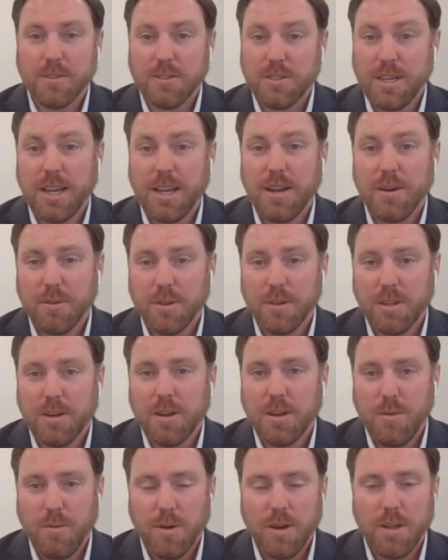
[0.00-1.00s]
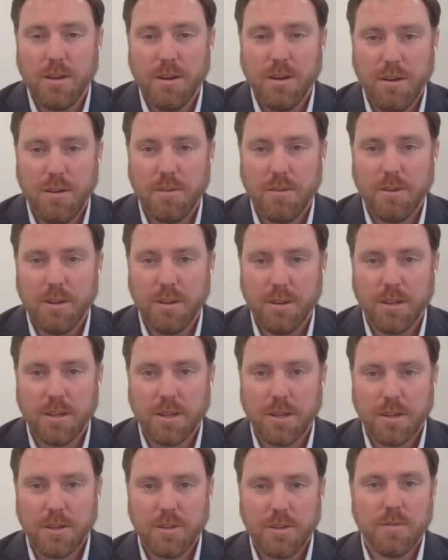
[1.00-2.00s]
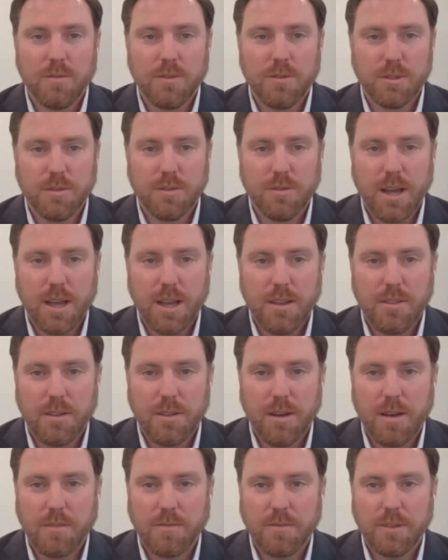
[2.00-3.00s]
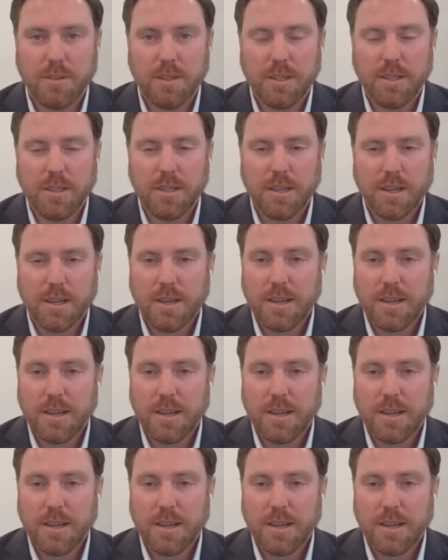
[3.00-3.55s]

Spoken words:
So you got to really know what you own and diversify it thoughtfully.